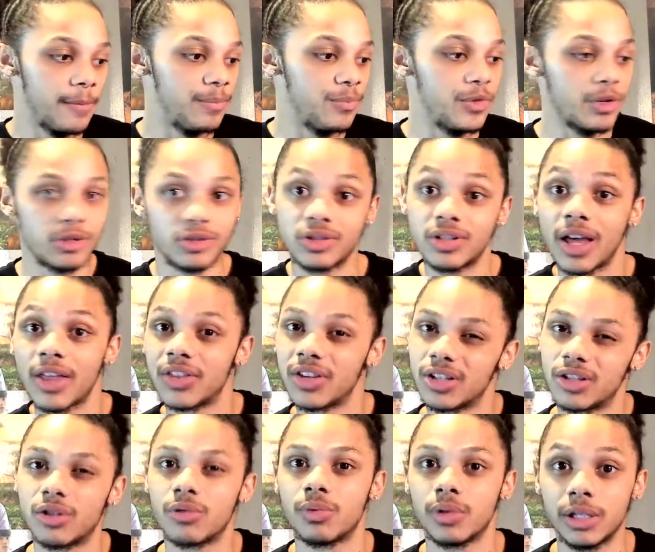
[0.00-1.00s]
there's nothing
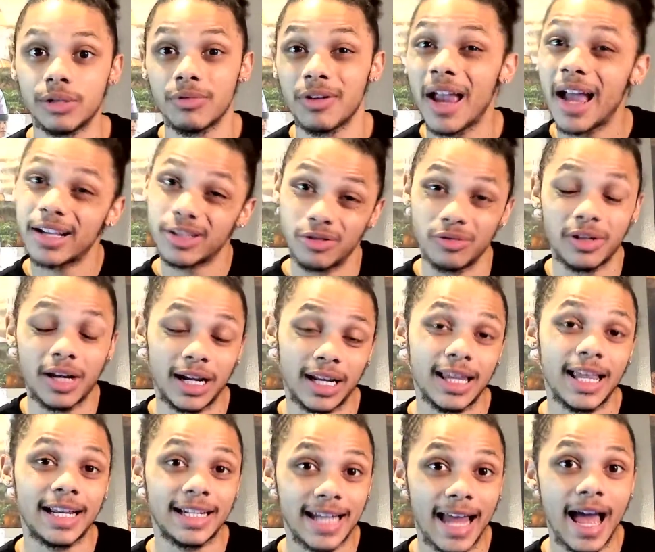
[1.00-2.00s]
to really react to, kind of
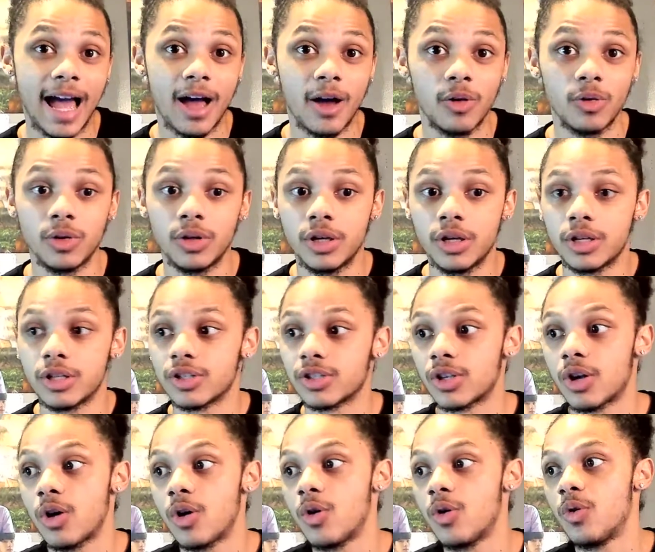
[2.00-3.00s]
like now.
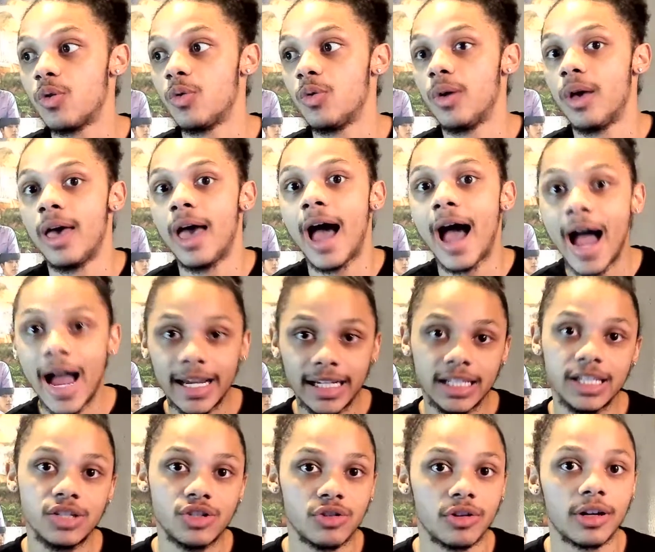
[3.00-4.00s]
So I
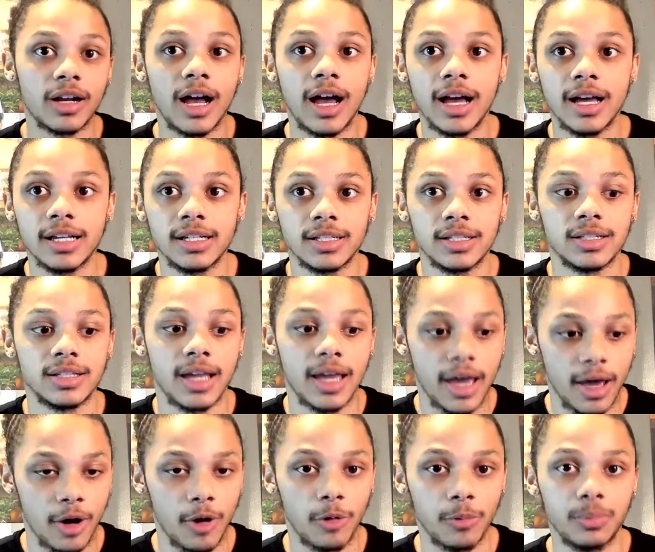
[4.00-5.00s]
need your guys'
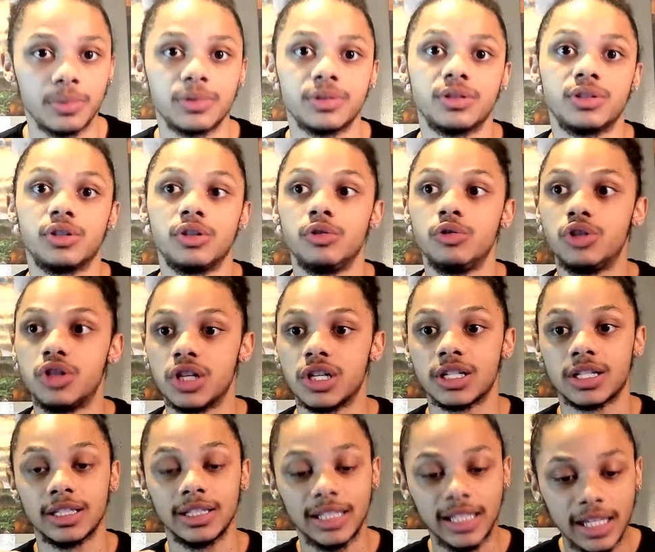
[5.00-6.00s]
help to
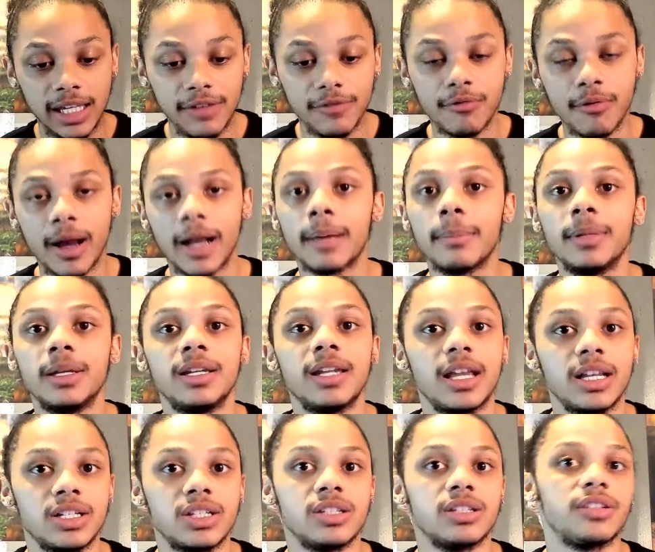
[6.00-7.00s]
just leave
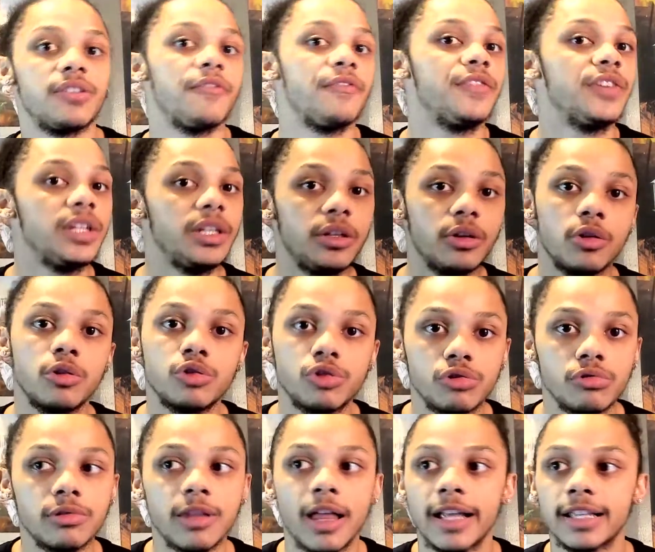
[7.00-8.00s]
recommendations of videos
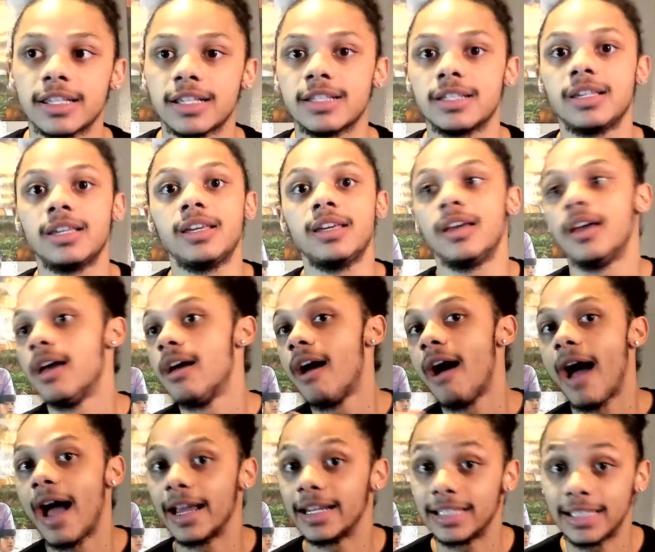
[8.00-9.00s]
you'd like to see,
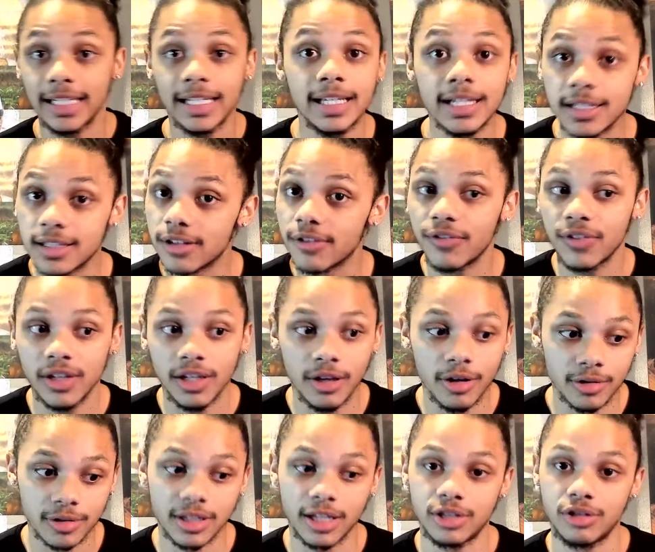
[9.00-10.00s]
ideas of
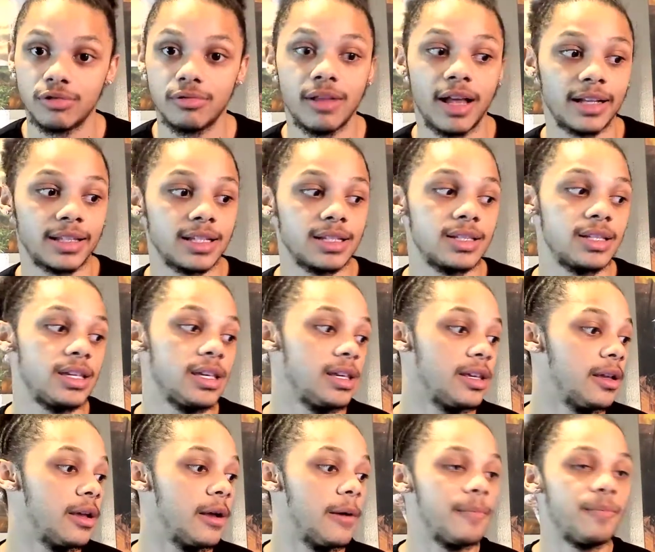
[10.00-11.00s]
videos that you'd like to see,
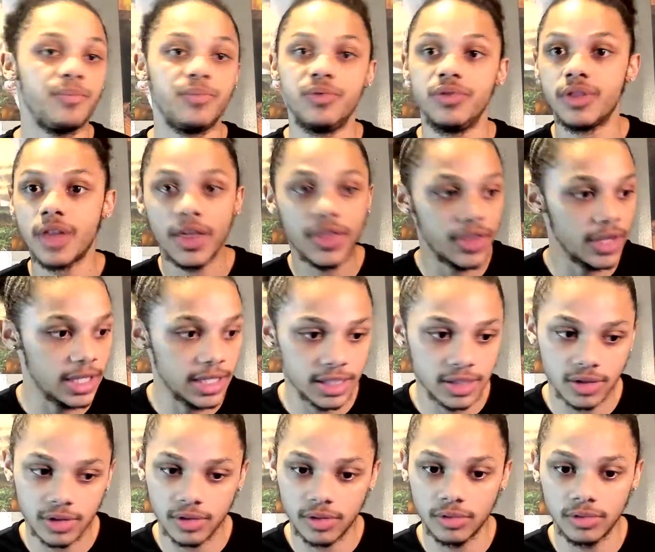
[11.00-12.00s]
nothing
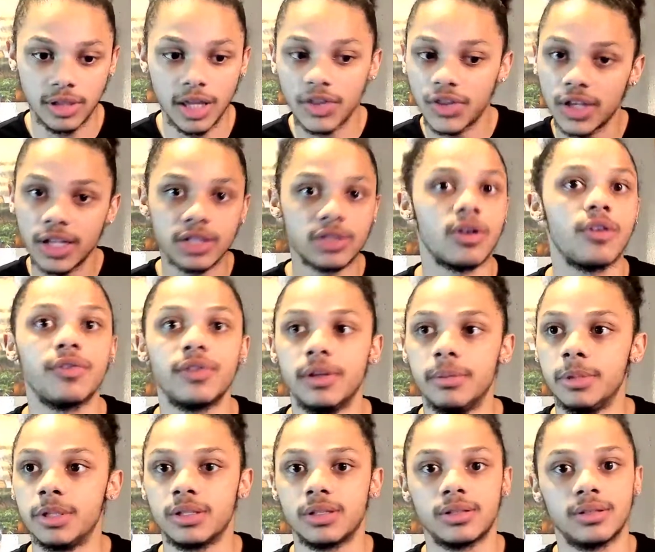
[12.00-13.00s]
is nothing is off
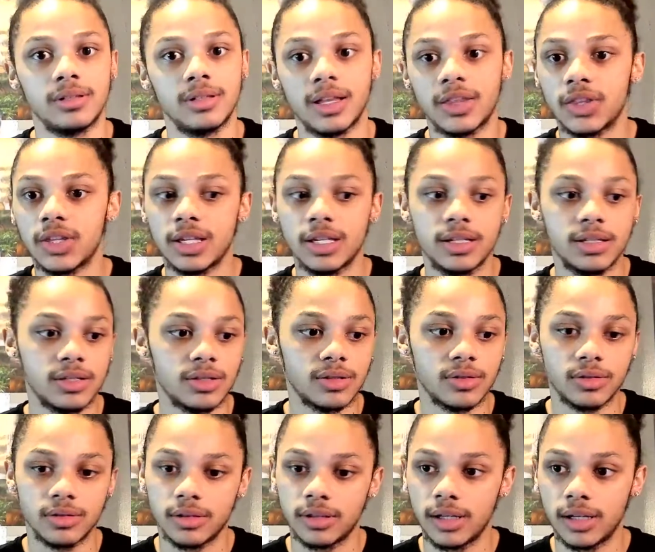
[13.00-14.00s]
limits. Nothing is
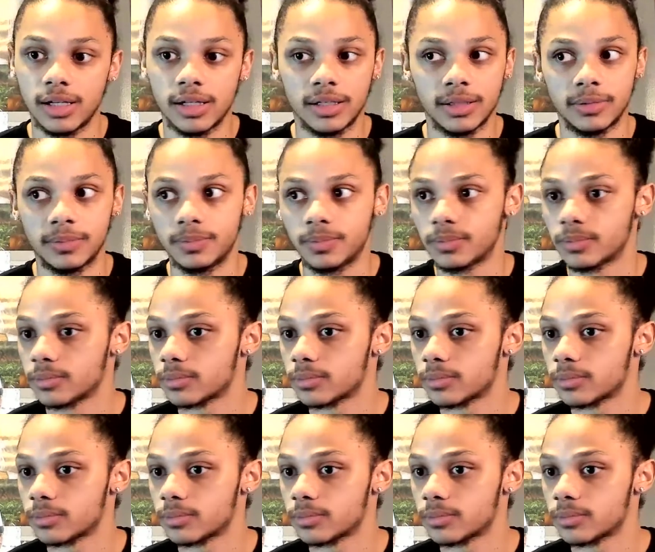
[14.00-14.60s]
um,